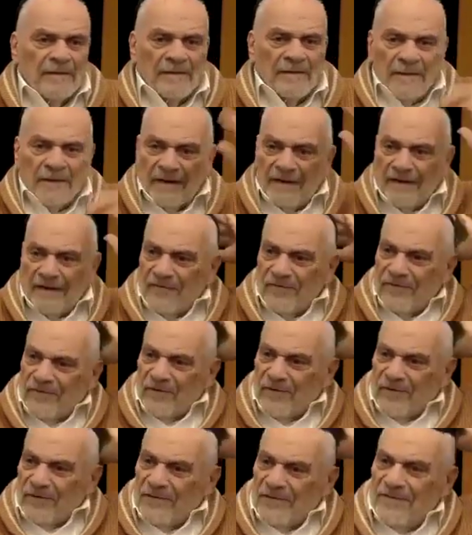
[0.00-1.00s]
And
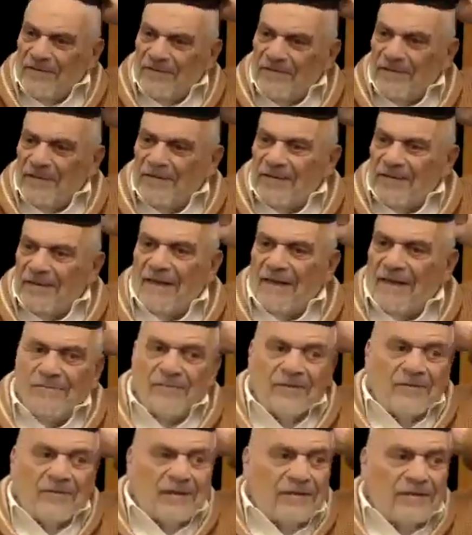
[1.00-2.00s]
stories in the
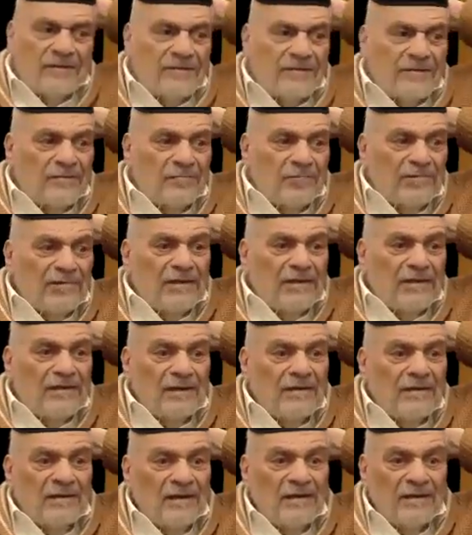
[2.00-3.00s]
Talmud that you can
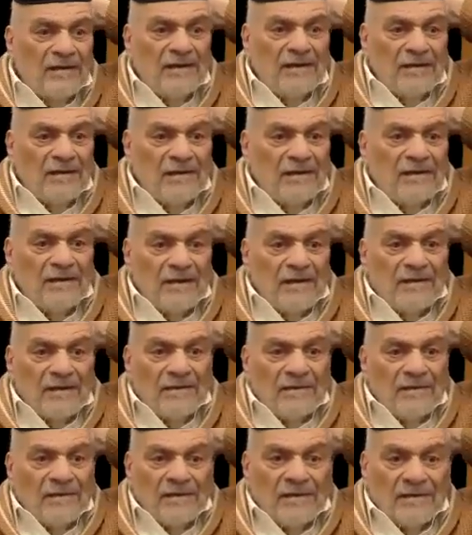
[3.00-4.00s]
bring
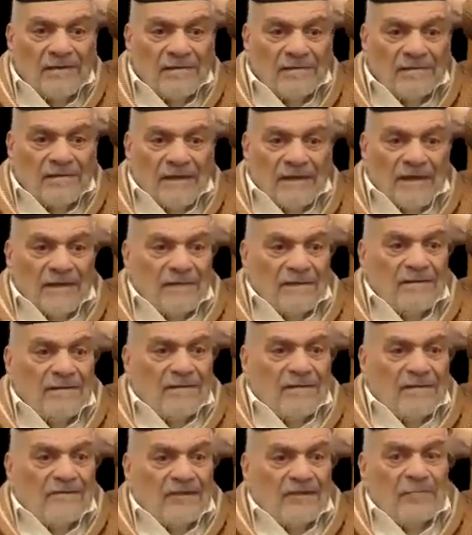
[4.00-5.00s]
that
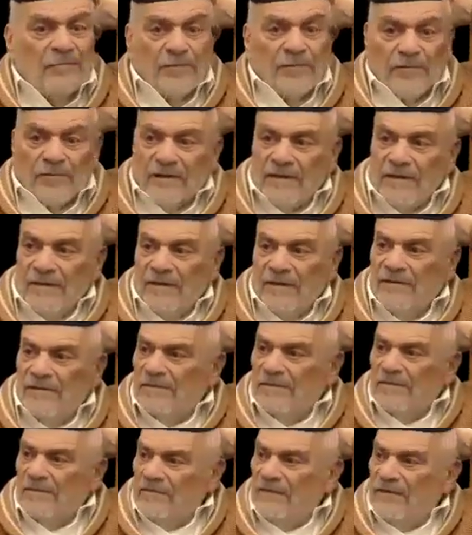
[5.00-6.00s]
support
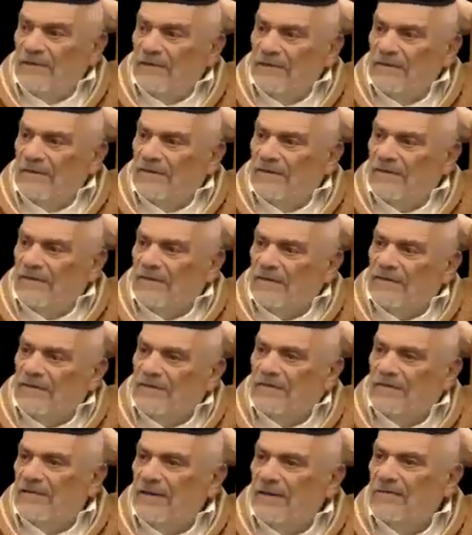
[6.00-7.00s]
either of these
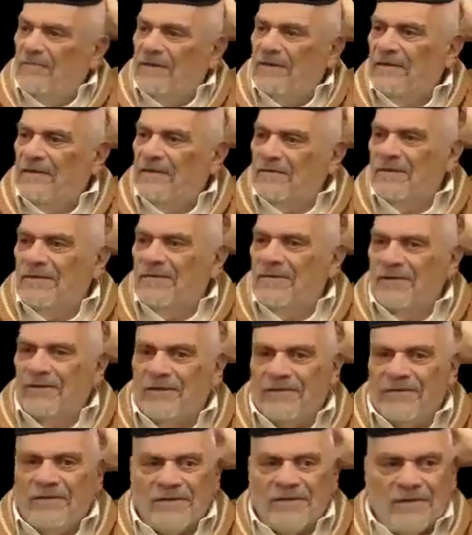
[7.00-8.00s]
extreme
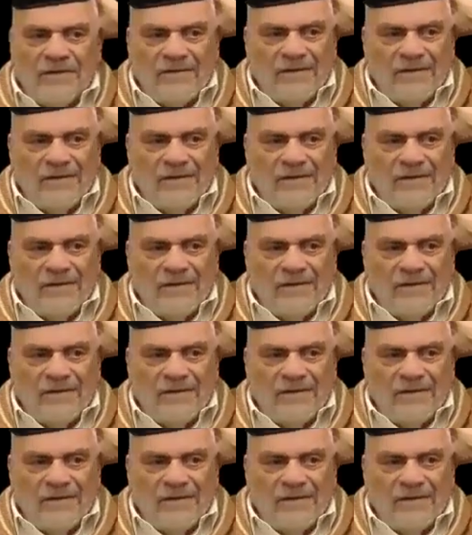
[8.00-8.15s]
conclusions.